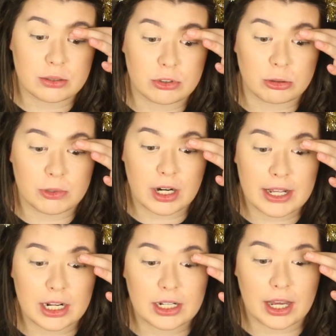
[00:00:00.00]
a rumor,
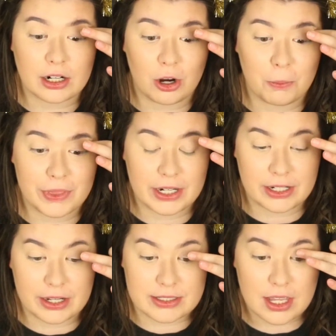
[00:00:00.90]
and I kind of hope that
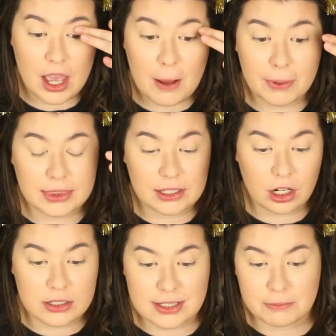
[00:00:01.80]
it is, but
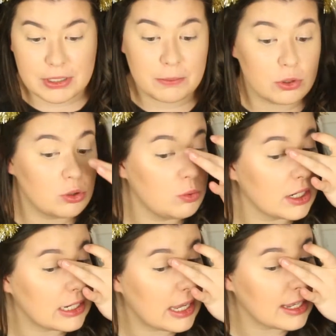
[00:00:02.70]
there are some people who
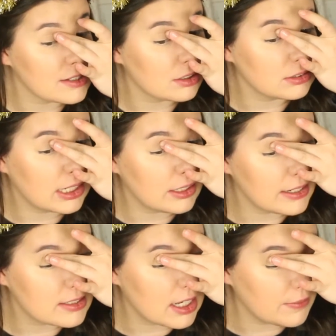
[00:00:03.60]
want to cancel
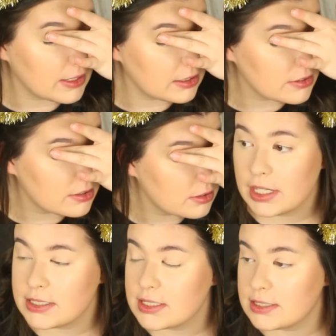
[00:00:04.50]
daylight savings.
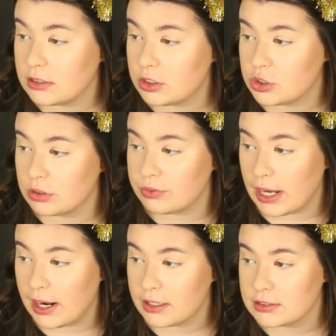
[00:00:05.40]
Is this still a true
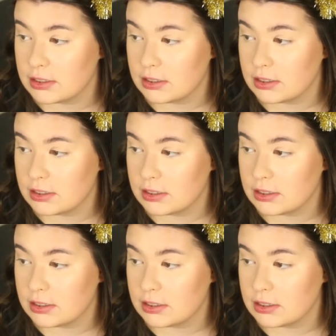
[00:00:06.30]
fact?